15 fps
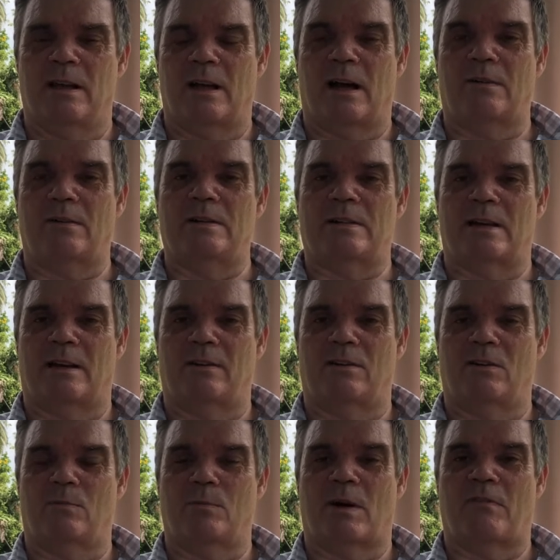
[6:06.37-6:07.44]
I retired
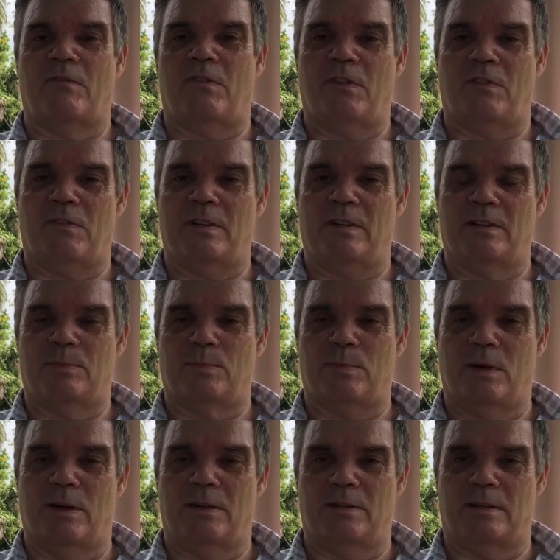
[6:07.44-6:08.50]
on my 50th
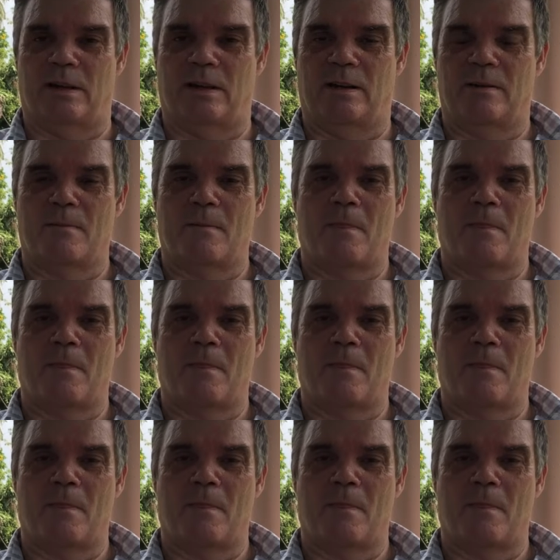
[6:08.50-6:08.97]
birthday.